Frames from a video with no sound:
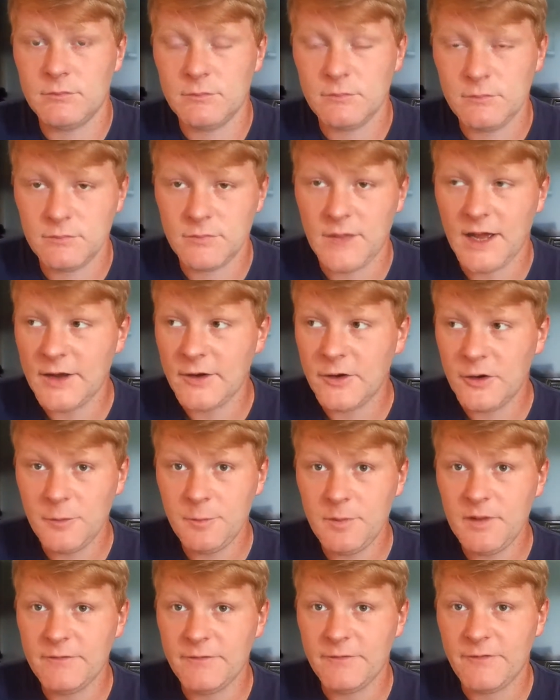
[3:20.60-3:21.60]
That could have
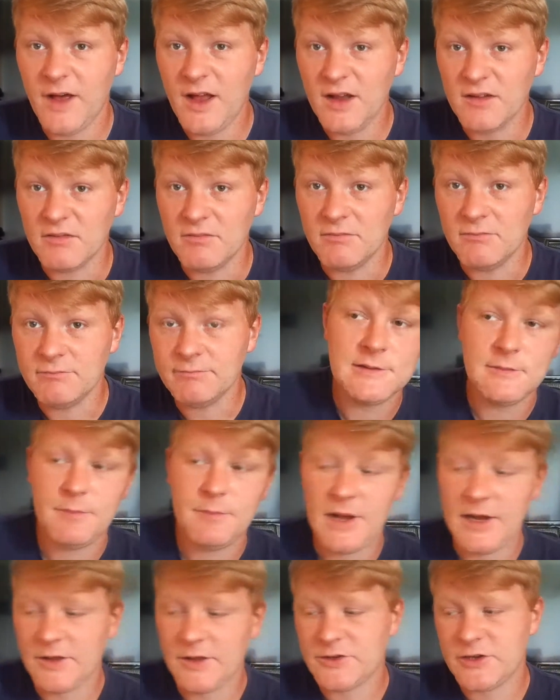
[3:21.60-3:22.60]
been fun.
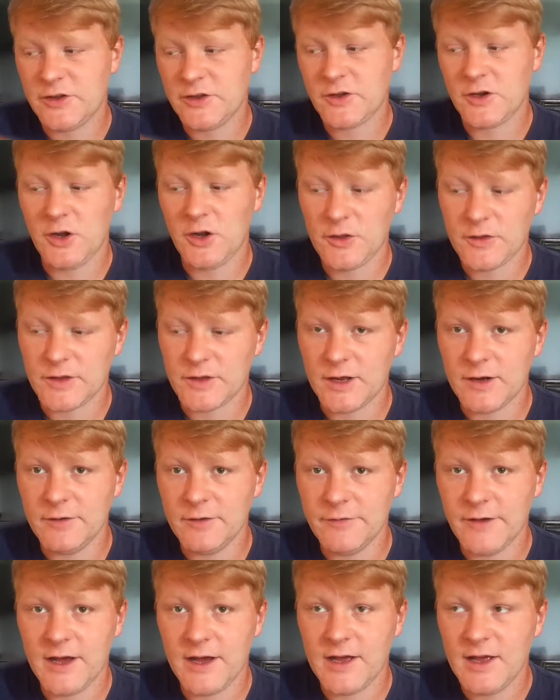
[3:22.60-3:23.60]
But it's just glossed
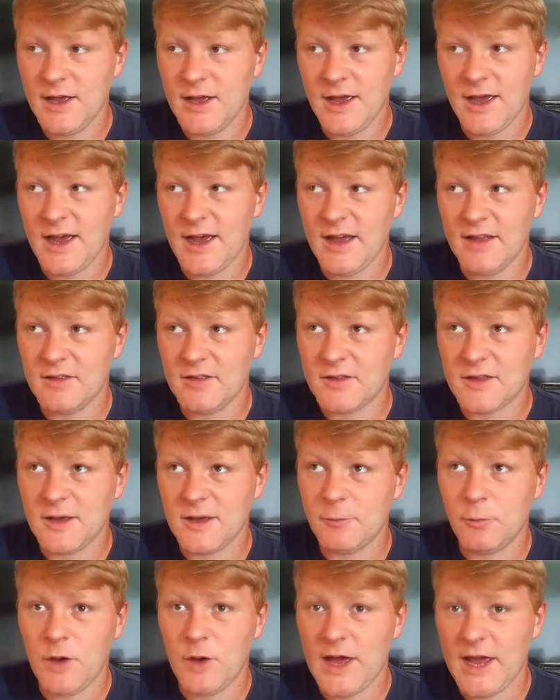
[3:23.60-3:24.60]
over, and
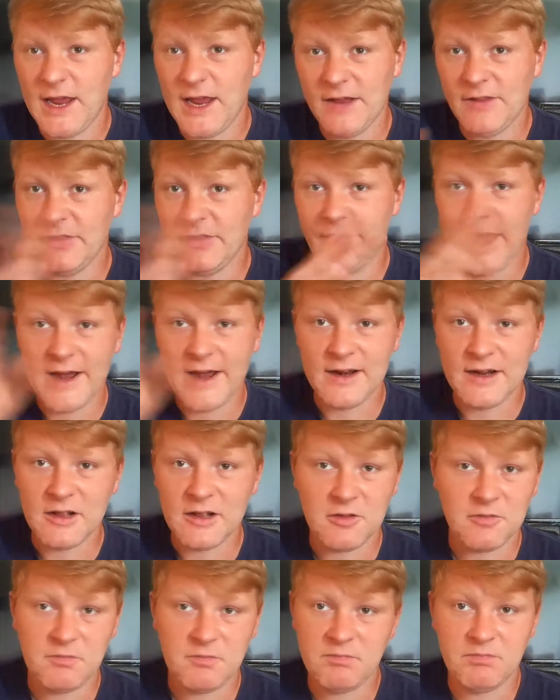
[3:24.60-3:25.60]
somewhere in that
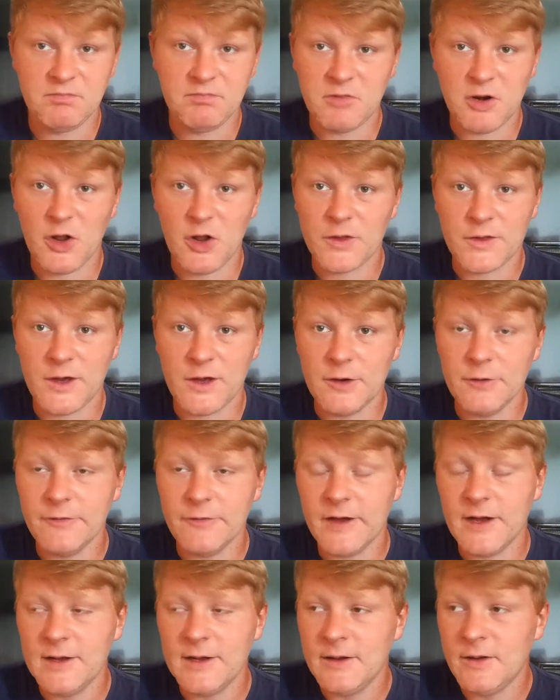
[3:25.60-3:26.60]
little gloss
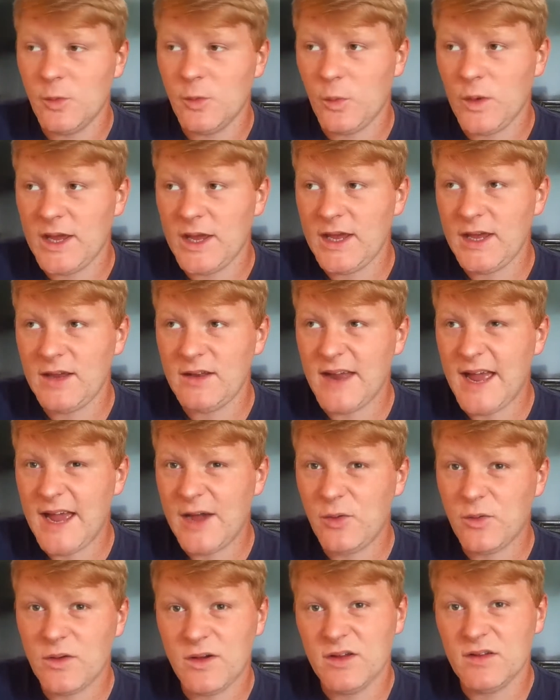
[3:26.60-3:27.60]
over, we
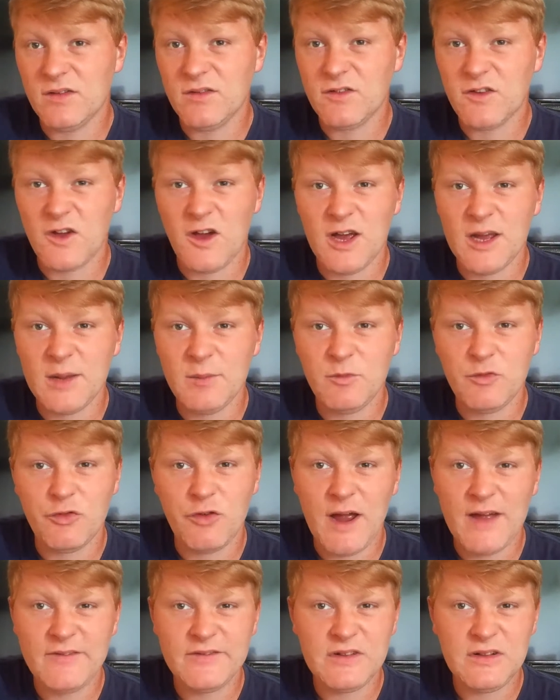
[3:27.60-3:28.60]
now can time
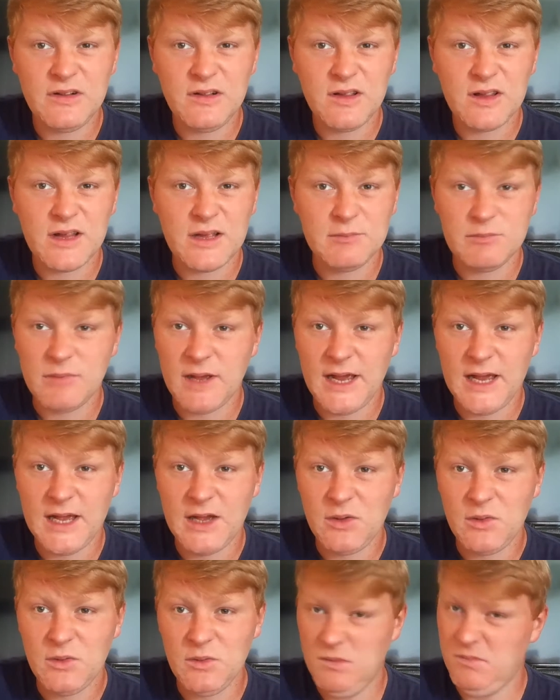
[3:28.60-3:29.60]
travel
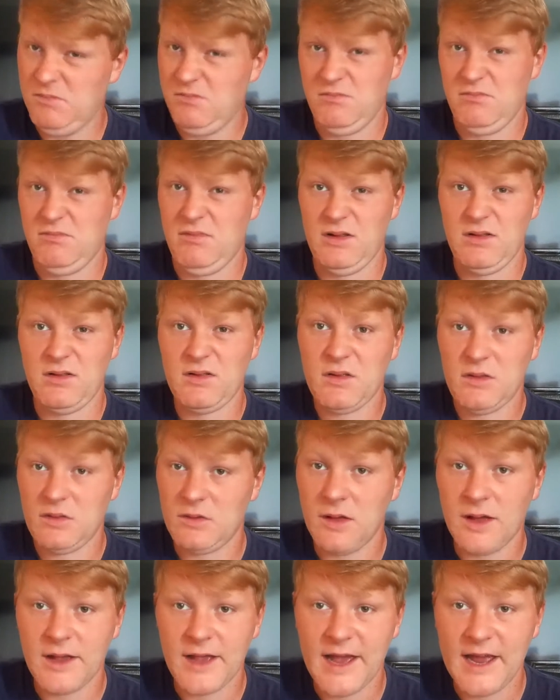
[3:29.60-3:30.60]
somehow. It's,
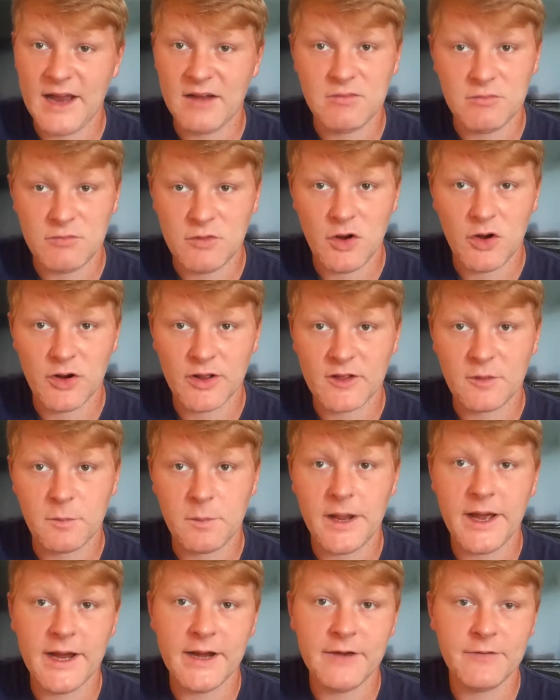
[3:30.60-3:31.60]
again, not
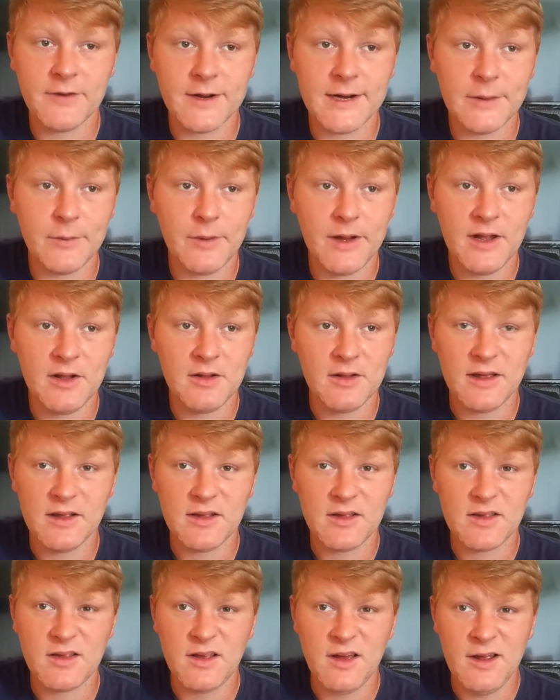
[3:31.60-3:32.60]
explained very well.
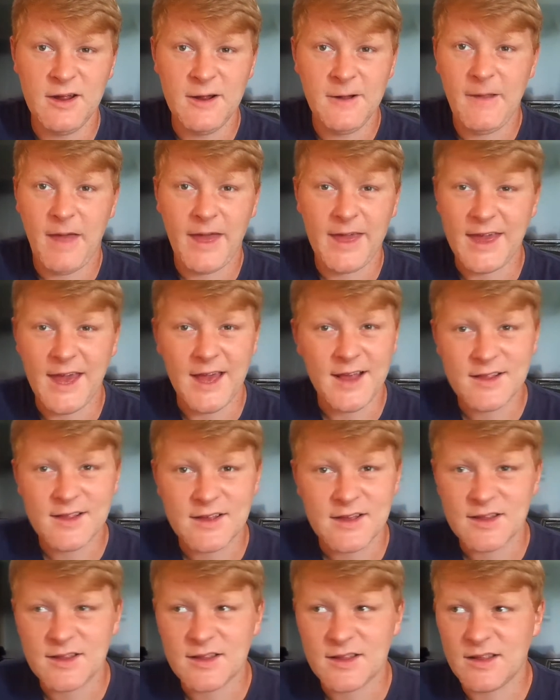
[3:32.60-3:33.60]
I guess
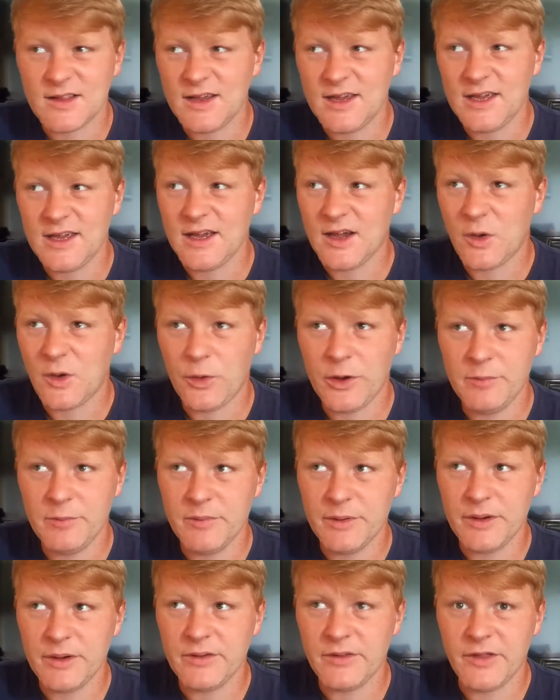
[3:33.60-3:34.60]
it's the
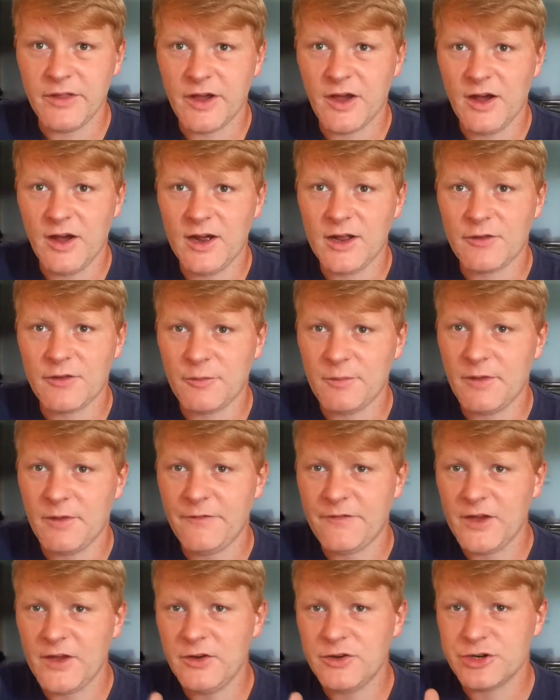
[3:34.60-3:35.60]
equipment the guys from the
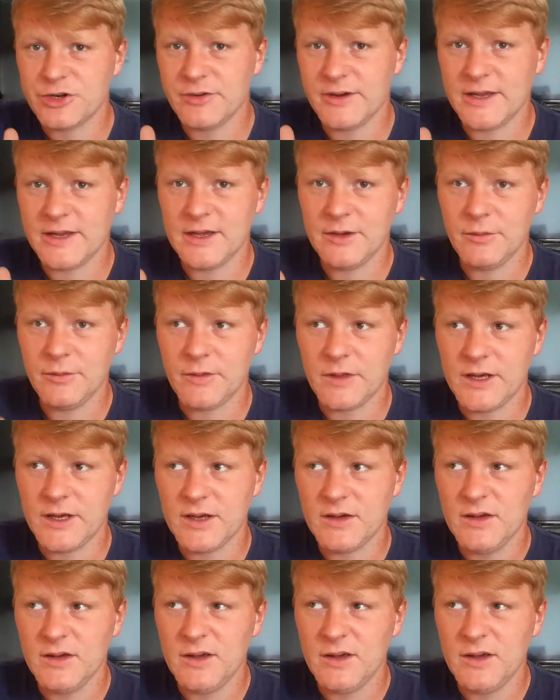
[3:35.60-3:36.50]
future are using,